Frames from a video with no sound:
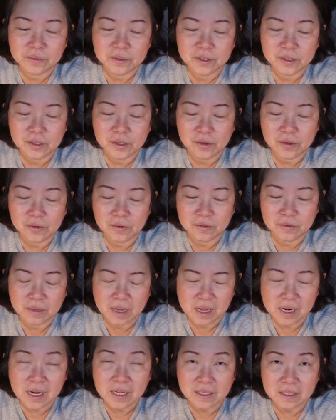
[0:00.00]
So
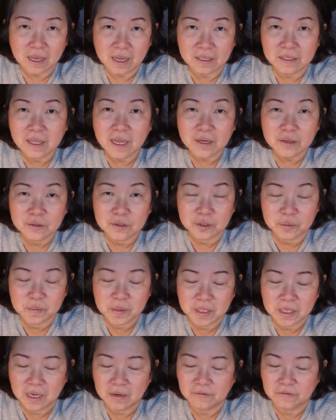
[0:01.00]
I dare to
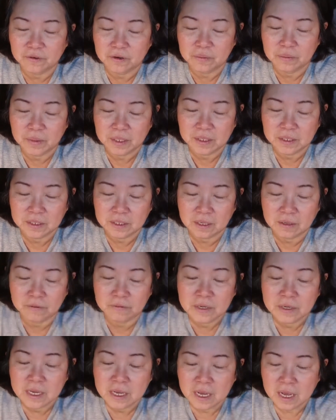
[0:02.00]
speak up for myself,
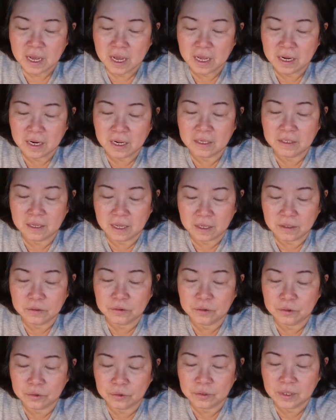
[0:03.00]
and I dare
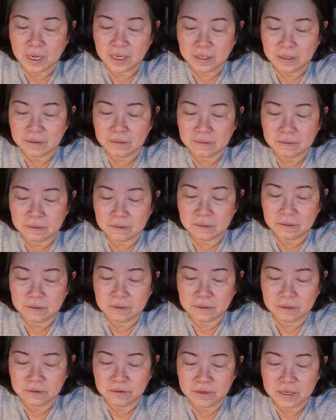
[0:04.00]
to like
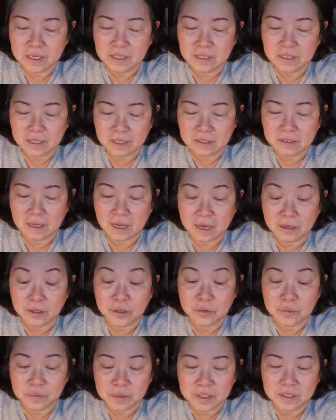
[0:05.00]
create an
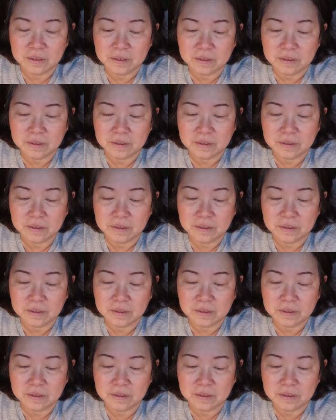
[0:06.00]
argument.